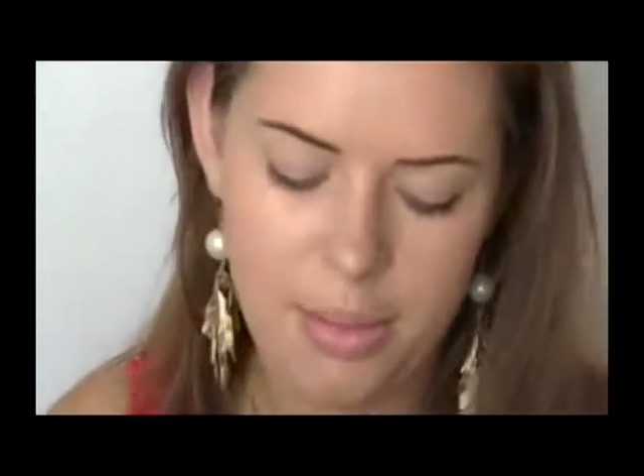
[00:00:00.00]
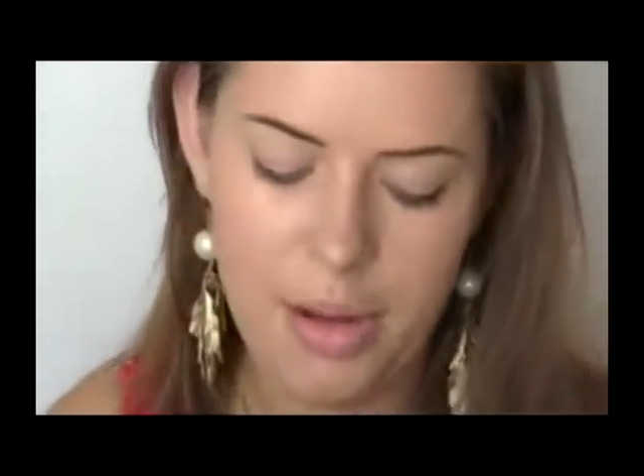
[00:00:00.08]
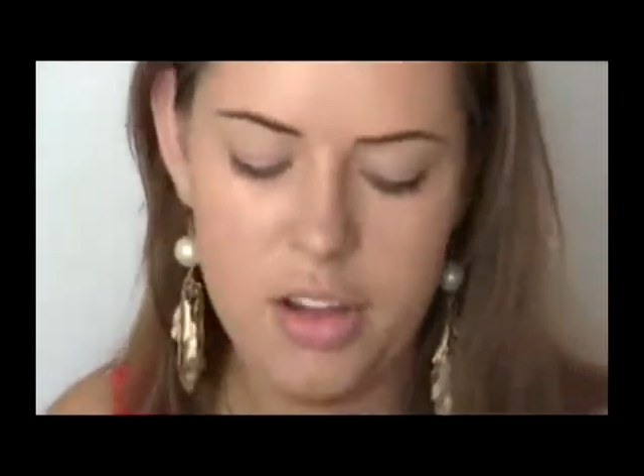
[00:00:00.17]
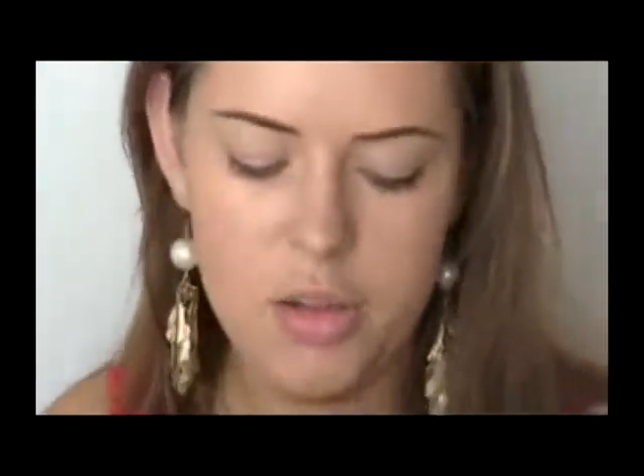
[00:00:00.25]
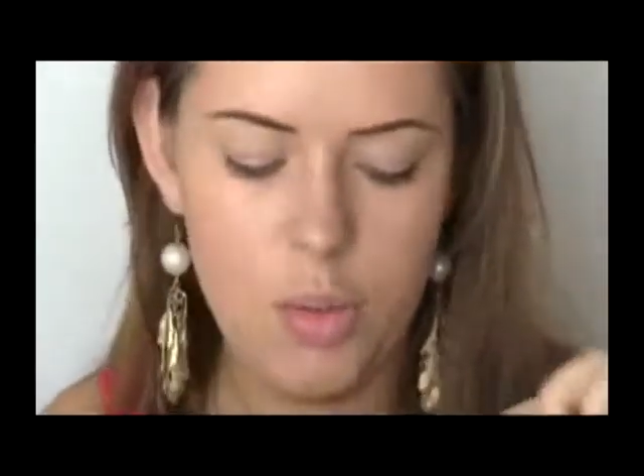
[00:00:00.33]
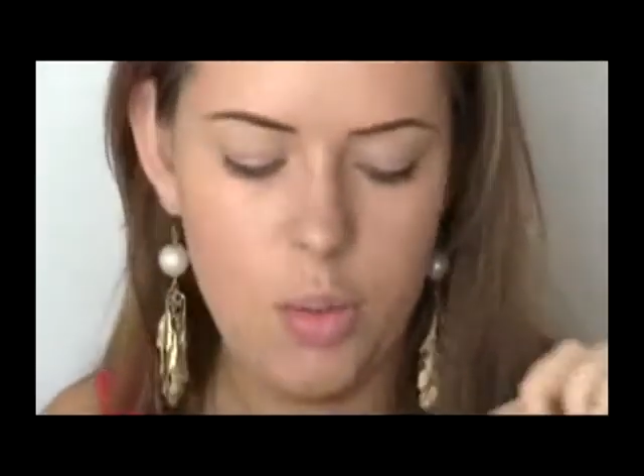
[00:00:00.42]
and
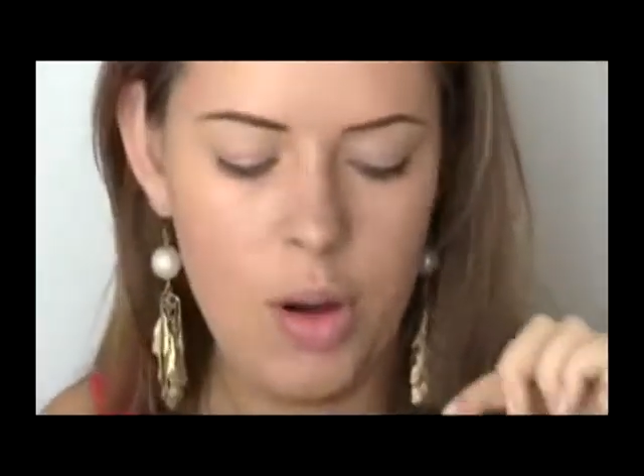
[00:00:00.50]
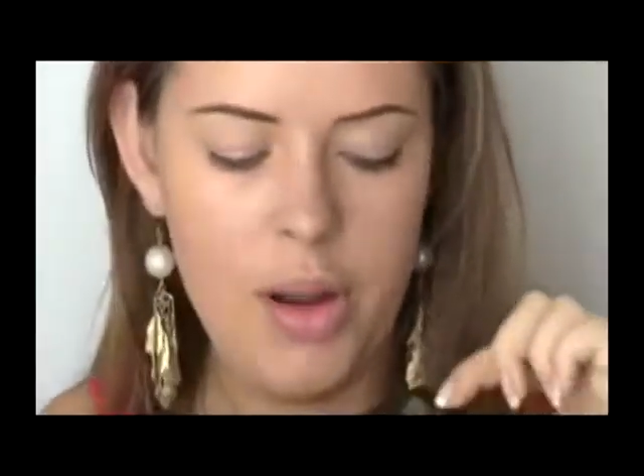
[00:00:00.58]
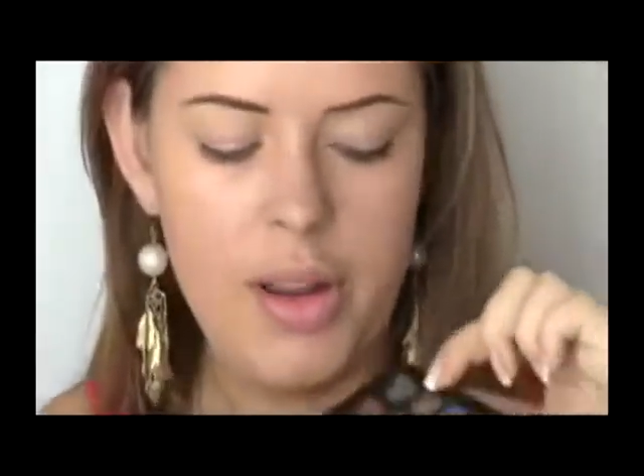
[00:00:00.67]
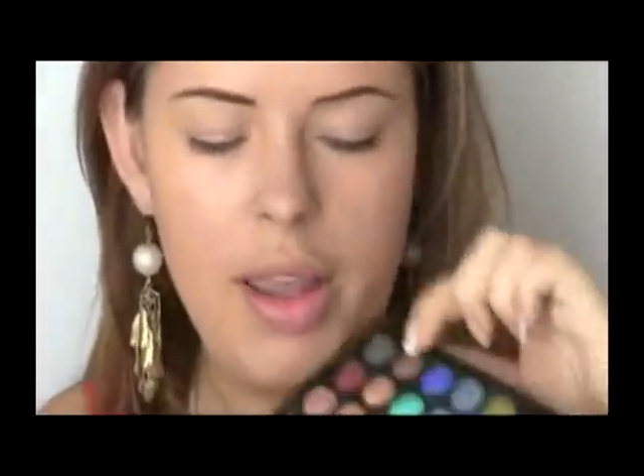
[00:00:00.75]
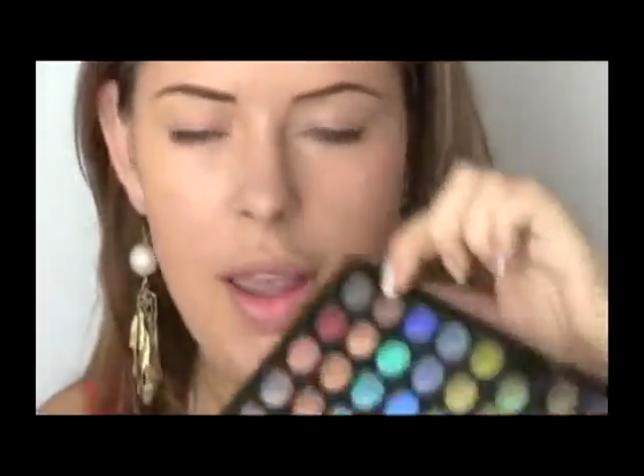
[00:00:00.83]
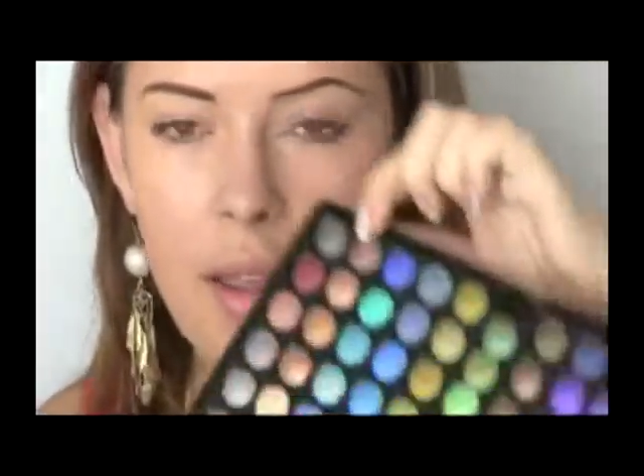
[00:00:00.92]
I'm going to be
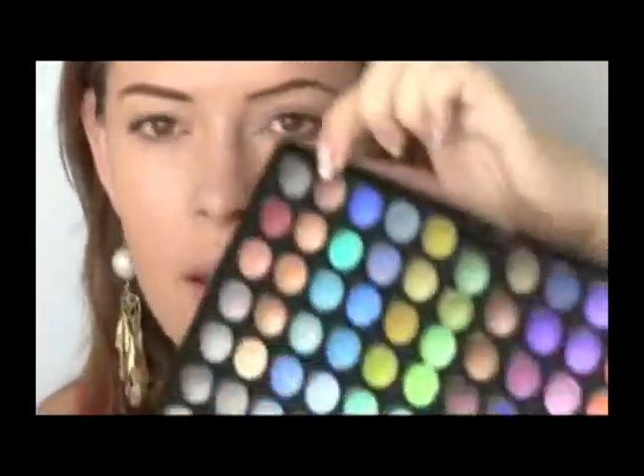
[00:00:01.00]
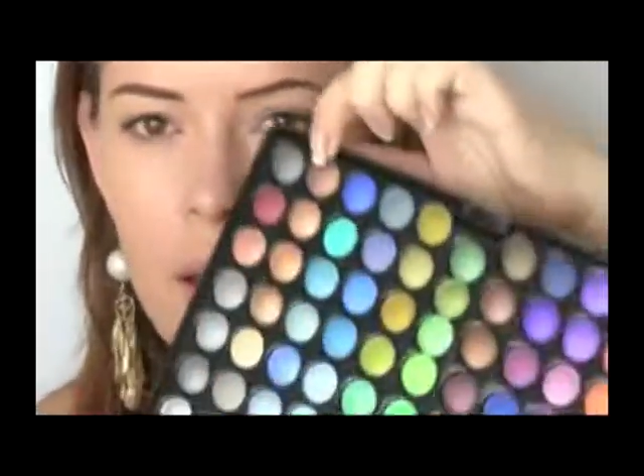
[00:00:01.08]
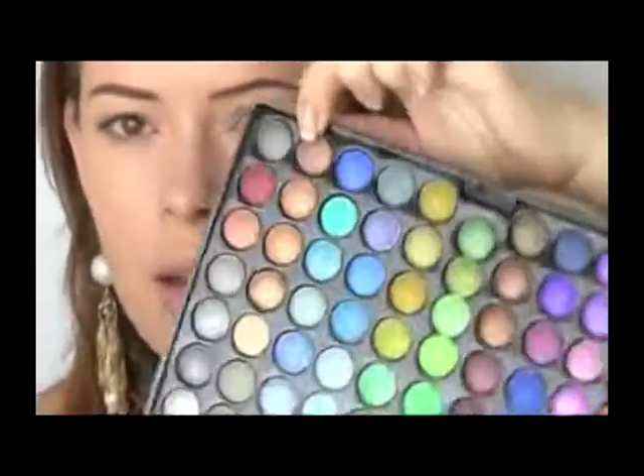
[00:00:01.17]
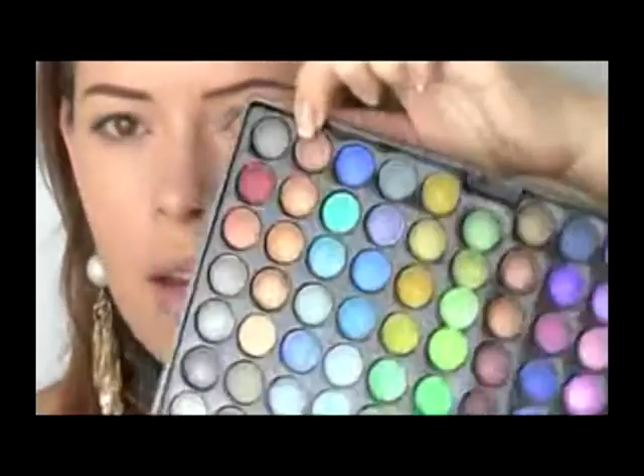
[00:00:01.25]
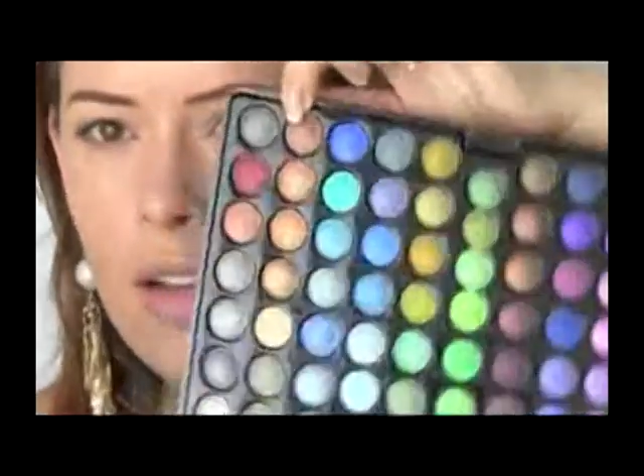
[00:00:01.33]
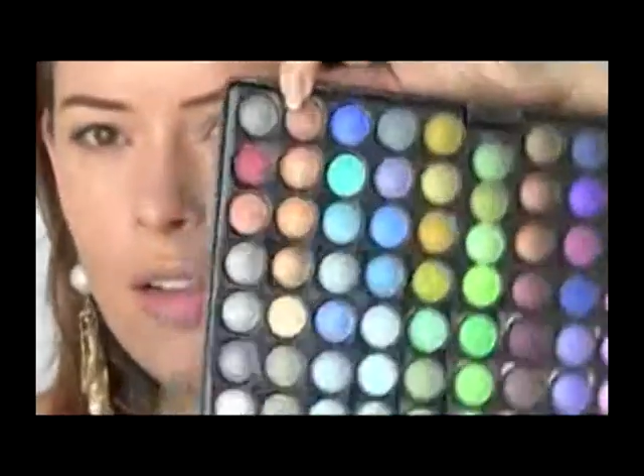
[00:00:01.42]

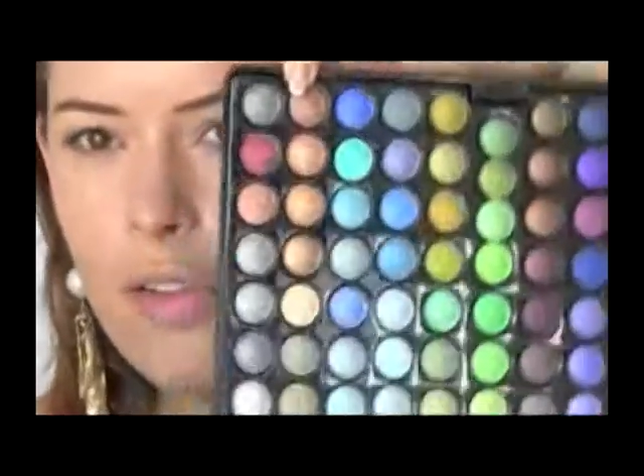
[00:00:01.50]
working